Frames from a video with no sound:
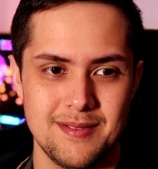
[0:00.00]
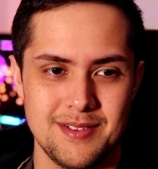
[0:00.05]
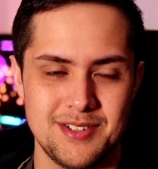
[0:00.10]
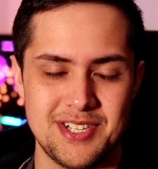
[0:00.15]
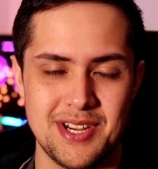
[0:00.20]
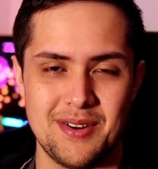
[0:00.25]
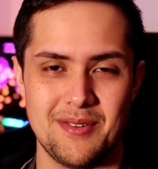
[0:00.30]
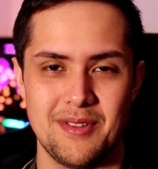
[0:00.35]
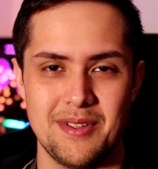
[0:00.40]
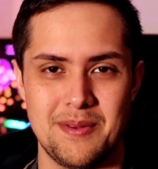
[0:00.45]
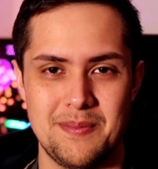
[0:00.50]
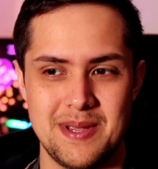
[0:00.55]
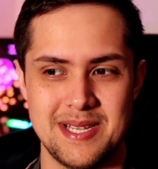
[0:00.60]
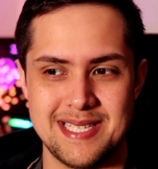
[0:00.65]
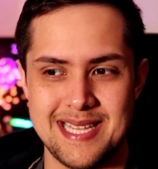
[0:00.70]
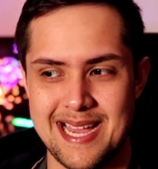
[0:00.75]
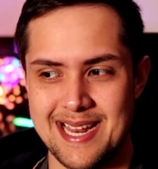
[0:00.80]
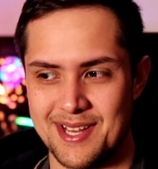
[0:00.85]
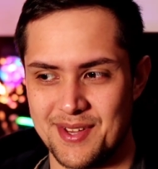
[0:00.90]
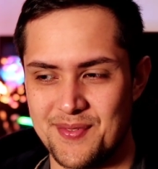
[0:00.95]
generally be
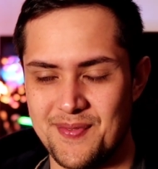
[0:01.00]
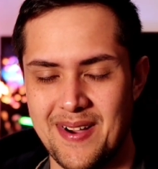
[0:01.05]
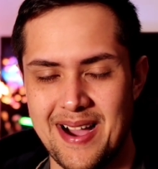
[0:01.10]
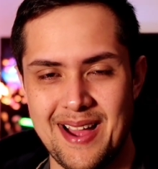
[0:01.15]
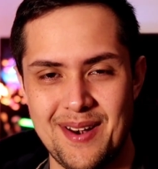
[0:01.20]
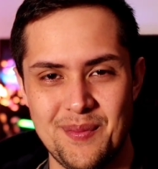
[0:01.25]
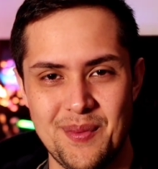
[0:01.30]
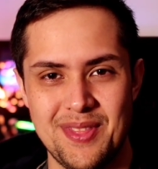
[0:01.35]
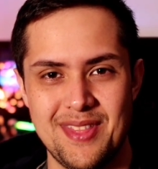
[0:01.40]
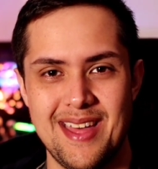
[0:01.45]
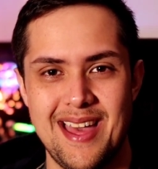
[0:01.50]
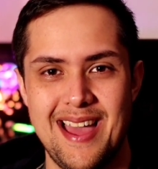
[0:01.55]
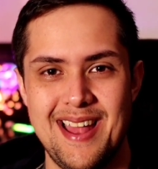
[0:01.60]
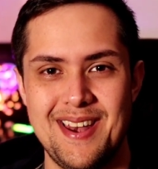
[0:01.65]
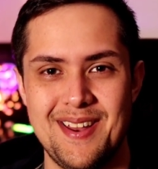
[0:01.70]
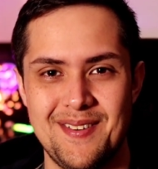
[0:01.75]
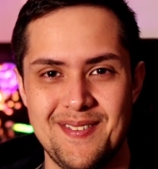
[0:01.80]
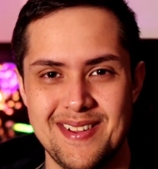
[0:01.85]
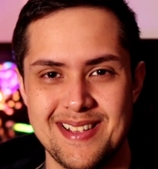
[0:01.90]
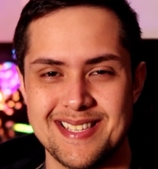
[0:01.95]
satisfied with the
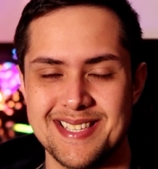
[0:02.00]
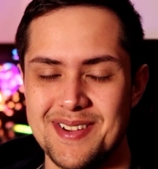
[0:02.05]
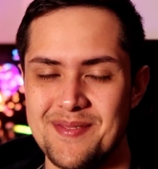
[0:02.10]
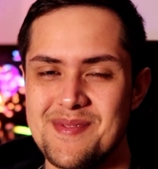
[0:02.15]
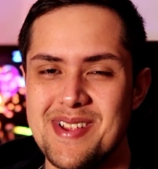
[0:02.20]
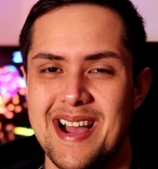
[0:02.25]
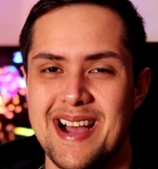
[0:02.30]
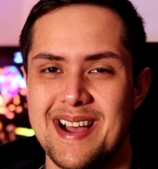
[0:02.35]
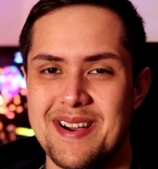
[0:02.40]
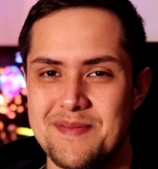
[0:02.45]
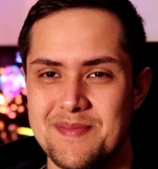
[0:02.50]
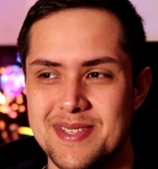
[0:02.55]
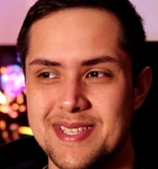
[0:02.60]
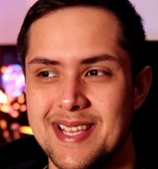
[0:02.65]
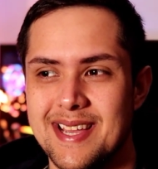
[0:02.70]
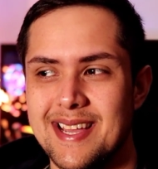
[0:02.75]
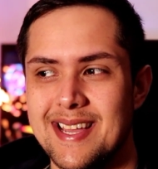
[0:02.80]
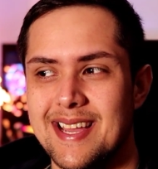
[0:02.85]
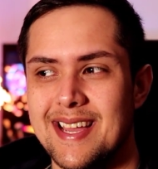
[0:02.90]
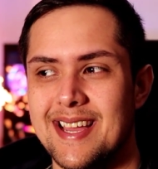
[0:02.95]
end of it.
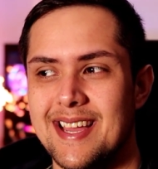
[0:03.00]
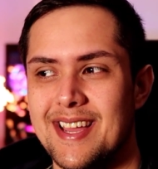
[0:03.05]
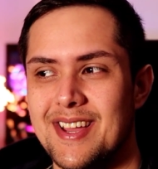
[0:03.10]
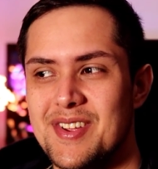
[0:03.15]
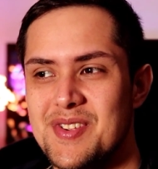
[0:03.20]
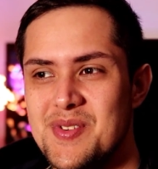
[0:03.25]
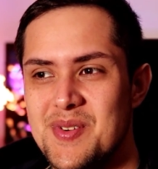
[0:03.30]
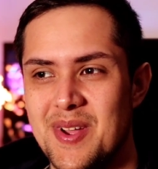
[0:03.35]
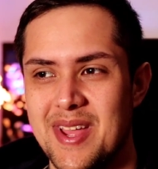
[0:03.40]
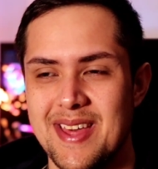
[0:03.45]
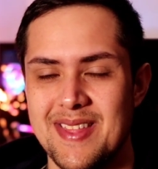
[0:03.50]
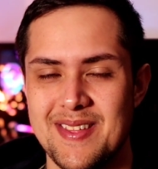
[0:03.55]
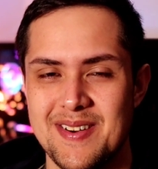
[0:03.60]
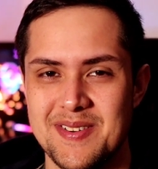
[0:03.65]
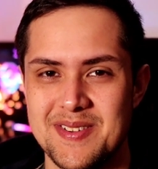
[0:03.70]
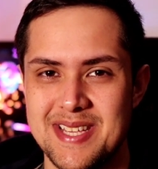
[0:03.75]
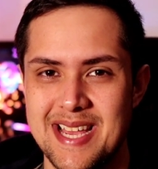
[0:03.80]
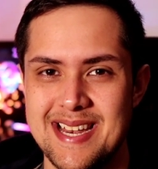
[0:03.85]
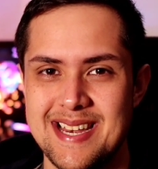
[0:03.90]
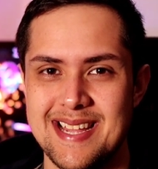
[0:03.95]
Sometimes you get
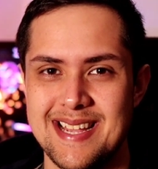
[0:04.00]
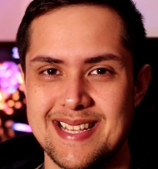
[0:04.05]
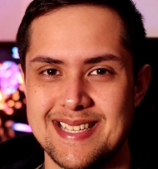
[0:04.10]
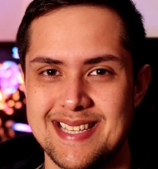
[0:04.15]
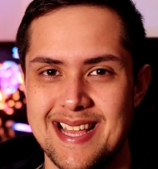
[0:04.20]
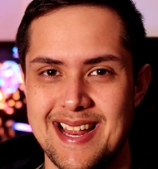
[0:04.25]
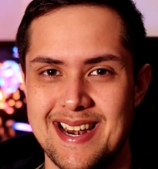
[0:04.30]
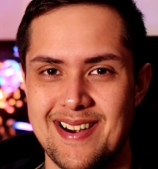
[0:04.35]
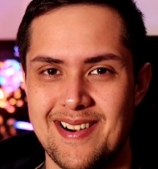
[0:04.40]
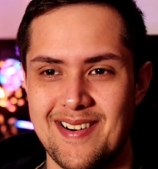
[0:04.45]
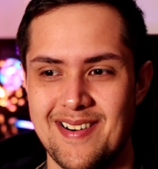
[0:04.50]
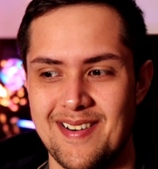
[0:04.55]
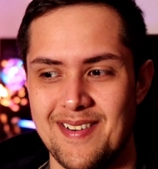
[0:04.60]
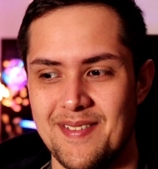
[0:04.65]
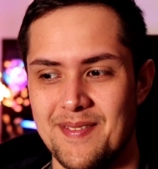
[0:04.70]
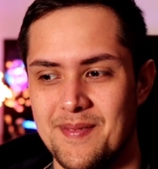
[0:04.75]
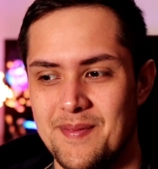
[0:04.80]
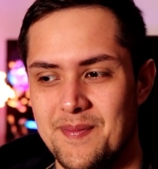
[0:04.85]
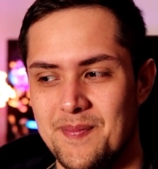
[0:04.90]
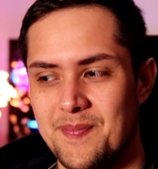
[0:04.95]
those endings that
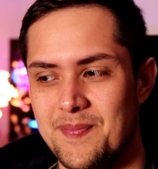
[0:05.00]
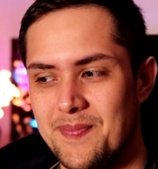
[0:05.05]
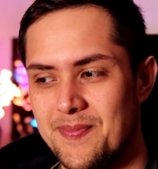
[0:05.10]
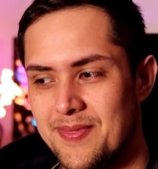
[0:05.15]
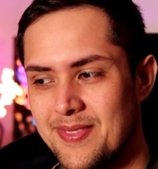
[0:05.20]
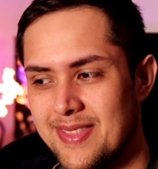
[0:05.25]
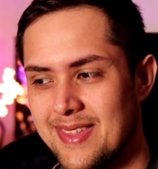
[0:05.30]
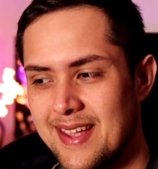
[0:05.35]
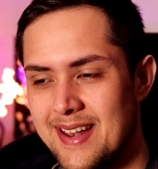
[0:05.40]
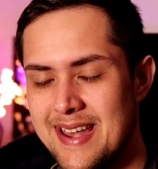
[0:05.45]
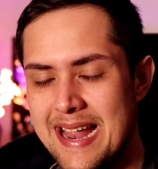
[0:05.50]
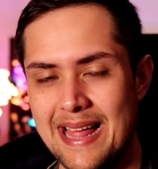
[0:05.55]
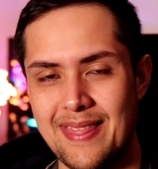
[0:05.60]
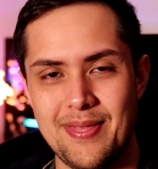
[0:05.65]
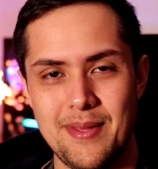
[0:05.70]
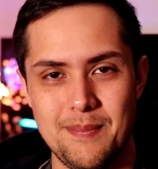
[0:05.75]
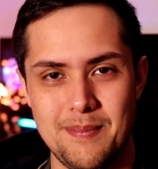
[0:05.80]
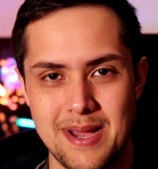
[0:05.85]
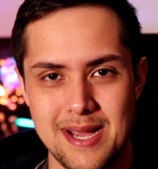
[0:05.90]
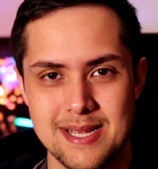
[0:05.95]
are
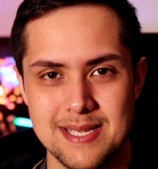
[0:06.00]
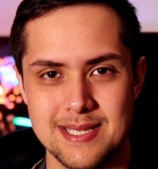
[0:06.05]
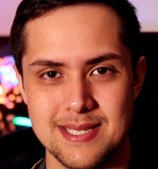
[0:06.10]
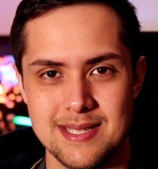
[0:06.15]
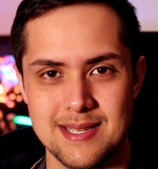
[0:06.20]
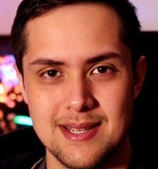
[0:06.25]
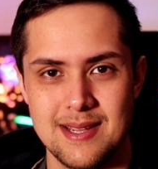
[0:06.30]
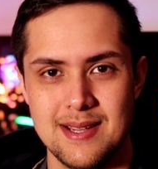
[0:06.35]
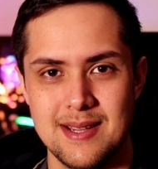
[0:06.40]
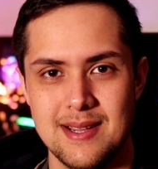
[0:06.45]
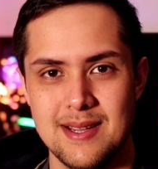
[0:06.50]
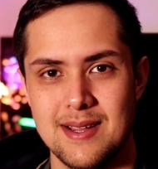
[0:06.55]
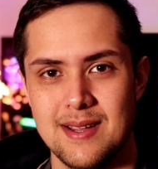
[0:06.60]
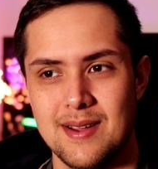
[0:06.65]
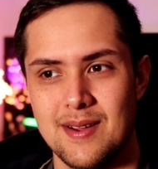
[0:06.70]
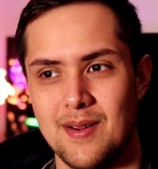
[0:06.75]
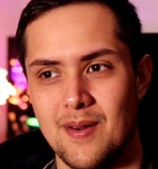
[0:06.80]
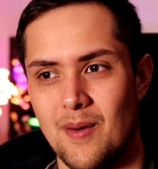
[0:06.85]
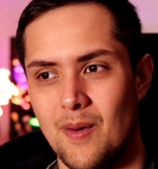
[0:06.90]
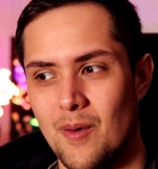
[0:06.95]
not the best
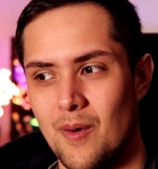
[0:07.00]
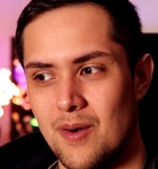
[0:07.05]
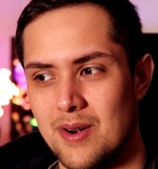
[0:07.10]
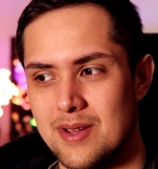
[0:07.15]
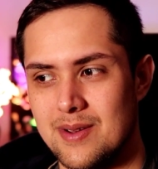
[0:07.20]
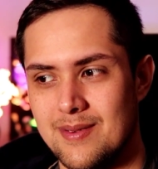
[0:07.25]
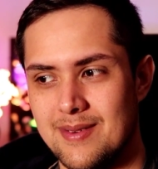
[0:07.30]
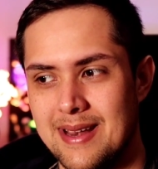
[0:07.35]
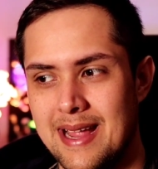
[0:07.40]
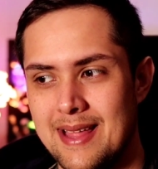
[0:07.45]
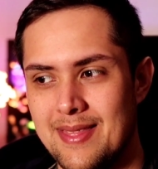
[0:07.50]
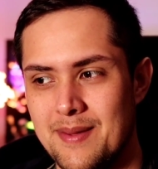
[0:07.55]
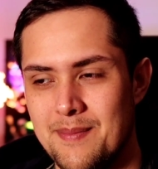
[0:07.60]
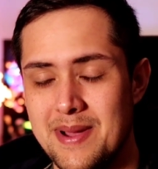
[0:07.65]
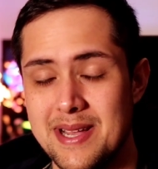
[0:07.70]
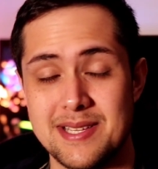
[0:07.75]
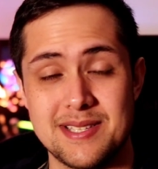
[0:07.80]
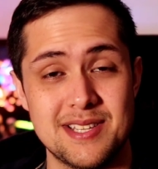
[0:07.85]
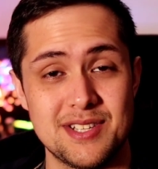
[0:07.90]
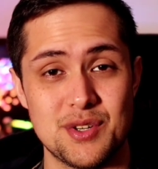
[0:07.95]
or not the
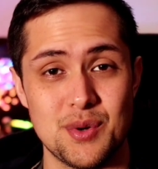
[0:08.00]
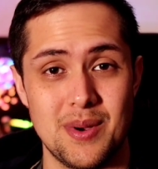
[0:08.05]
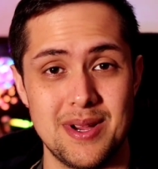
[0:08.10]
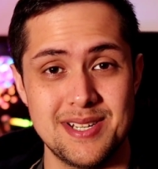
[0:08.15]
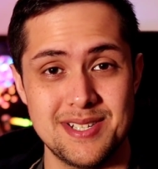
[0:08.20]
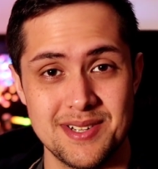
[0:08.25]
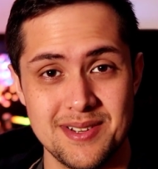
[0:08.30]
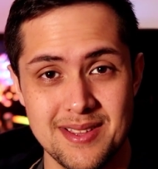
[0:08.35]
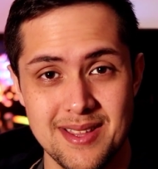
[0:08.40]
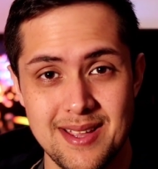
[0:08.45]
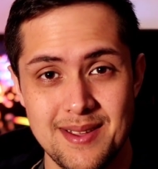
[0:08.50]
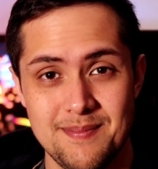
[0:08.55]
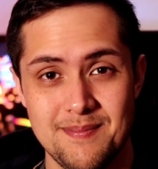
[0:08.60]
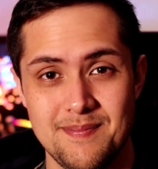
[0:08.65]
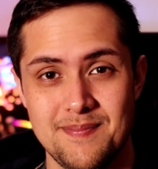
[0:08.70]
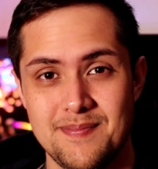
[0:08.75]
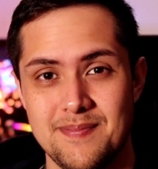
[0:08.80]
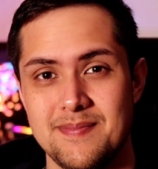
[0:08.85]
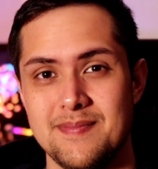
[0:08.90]
best situationally.